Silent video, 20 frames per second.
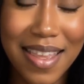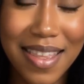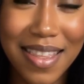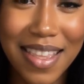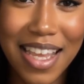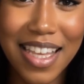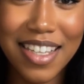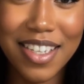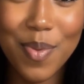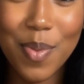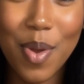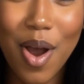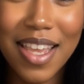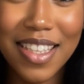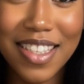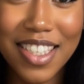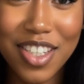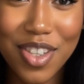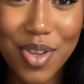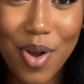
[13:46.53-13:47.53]
There's
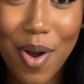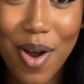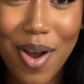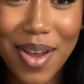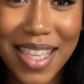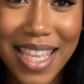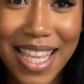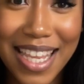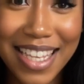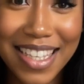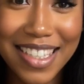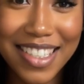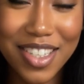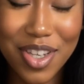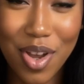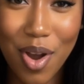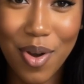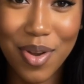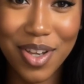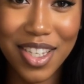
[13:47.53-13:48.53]
one story that gets
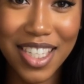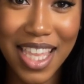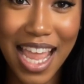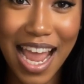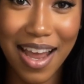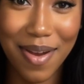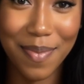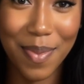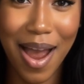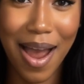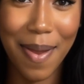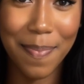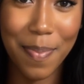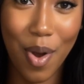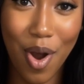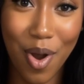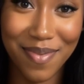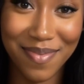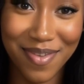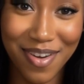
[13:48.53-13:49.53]
told a lot around
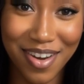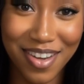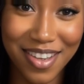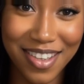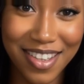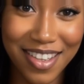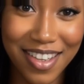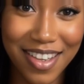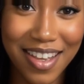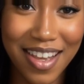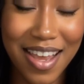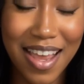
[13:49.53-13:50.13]
Beaufort.